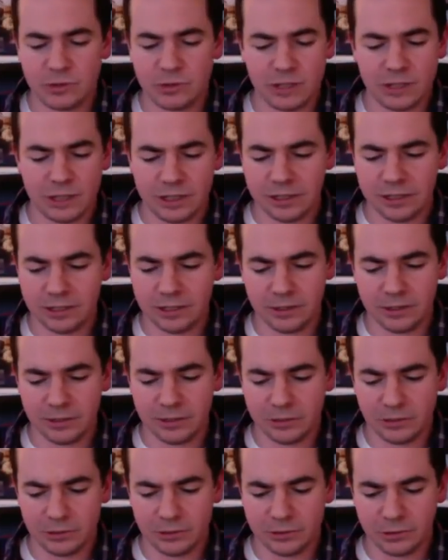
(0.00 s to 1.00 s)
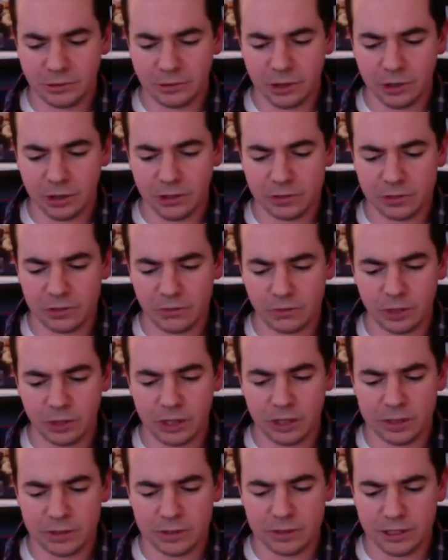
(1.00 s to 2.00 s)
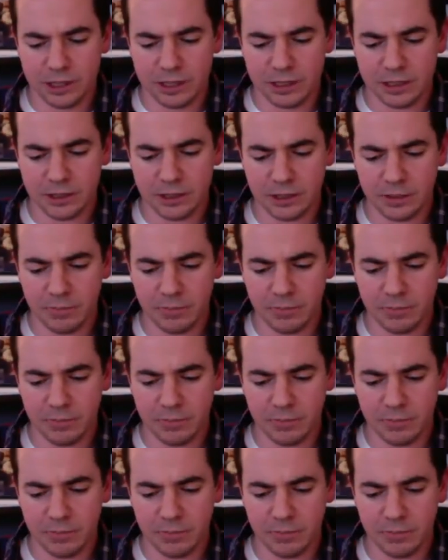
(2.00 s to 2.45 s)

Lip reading: They're all still friends, and